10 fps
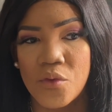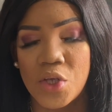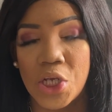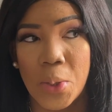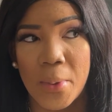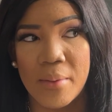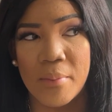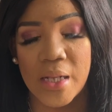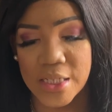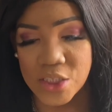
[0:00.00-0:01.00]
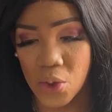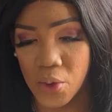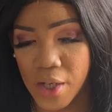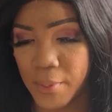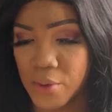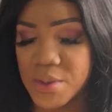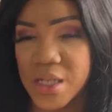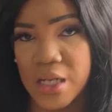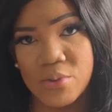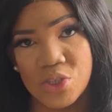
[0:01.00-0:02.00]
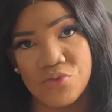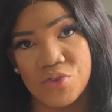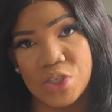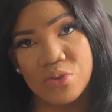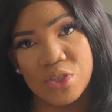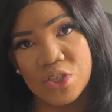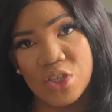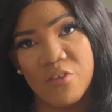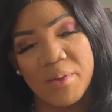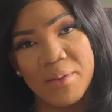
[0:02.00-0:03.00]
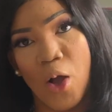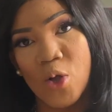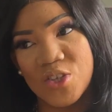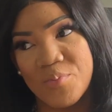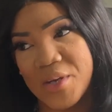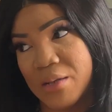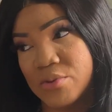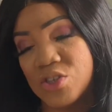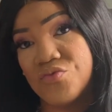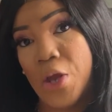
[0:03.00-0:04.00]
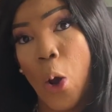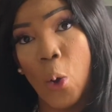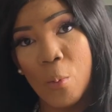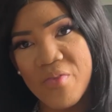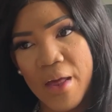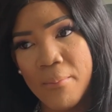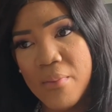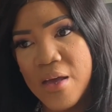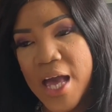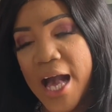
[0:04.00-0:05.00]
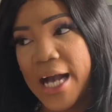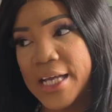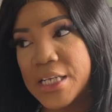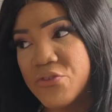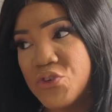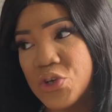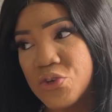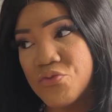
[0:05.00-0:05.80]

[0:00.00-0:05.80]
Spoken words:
You know what I mean? It's not only about being able to reuse your stuff, but also being able to rehome them. And if you could